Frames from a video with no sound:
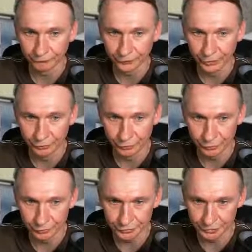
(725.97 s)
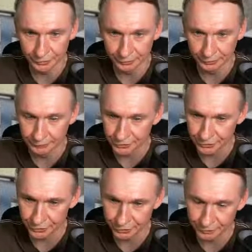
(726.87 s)
in your shell
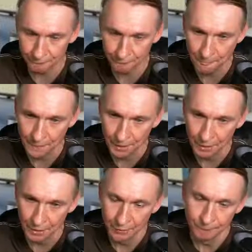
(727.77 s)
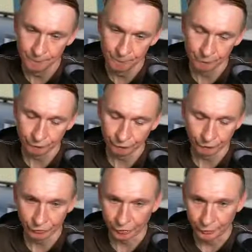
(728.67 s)
session.
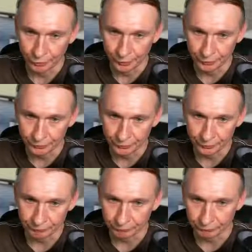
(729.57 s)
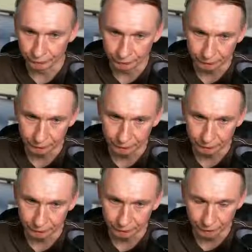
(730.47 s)
If I do enter,
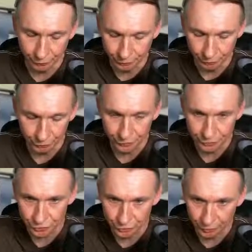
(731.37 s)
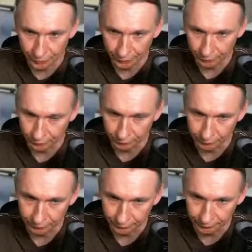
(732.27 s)
it will not install. It
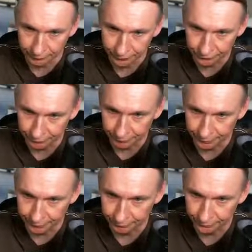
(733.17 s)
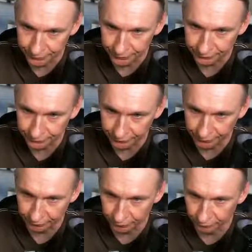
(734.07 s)
will simply mention that
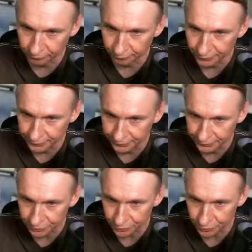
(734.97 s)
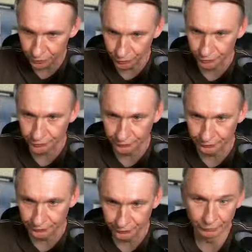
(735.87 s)
they're already installed
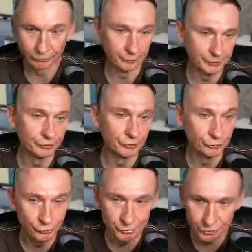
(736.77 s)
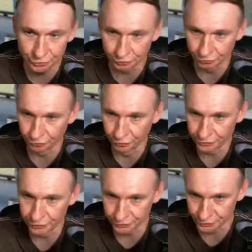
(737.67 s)
and that they're already the newest
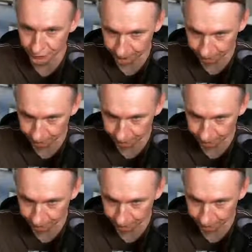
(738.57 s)
versions.